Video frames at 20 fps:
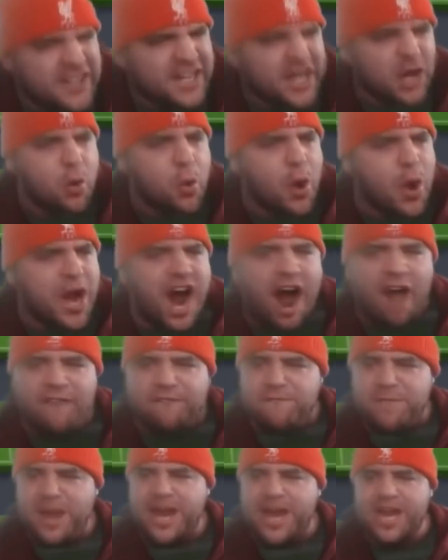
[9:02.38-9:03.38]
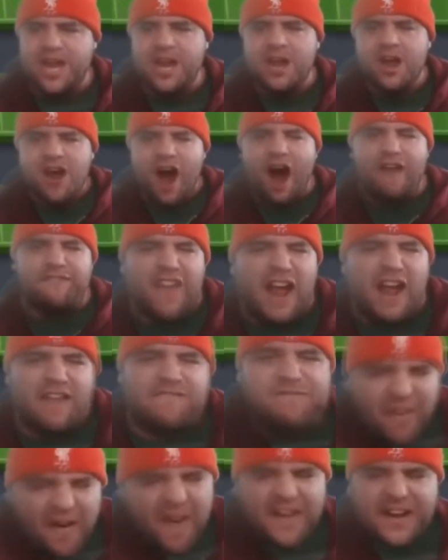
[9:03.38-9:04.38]
gets a fucking win off me.
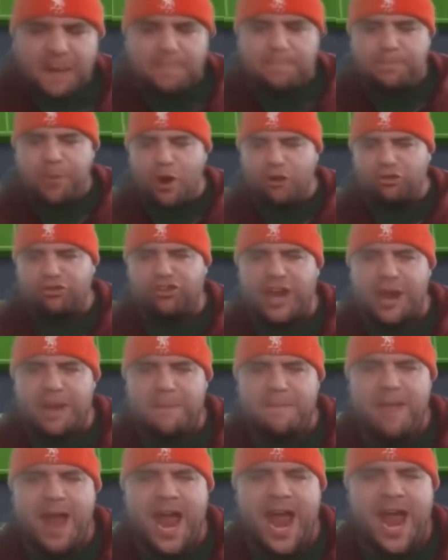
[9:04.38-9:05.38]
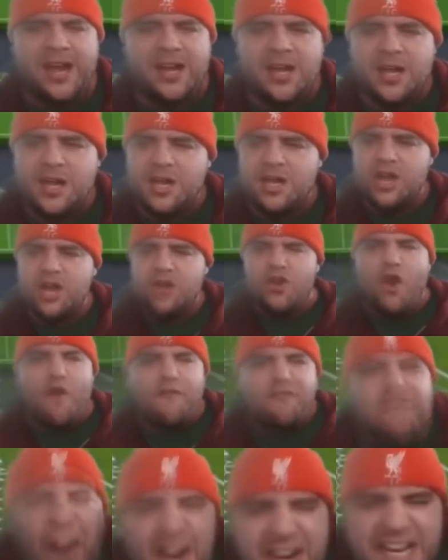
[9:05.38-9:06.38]
Off that fucking bullshit, man.
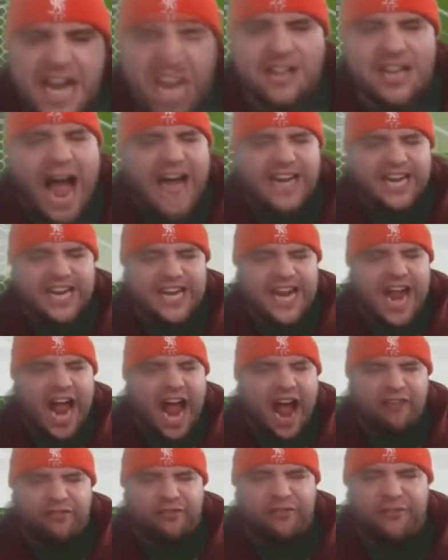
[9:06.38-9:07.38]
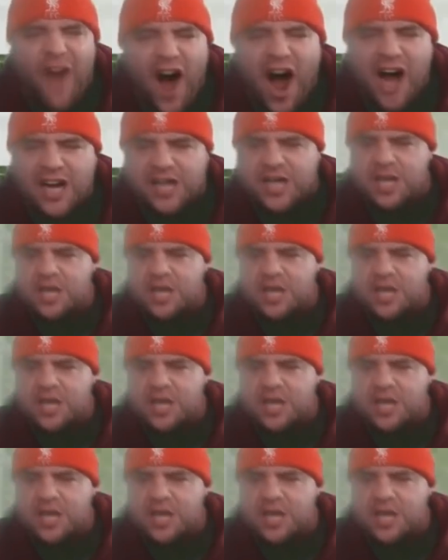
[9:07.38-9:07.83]
You fucking laggy ass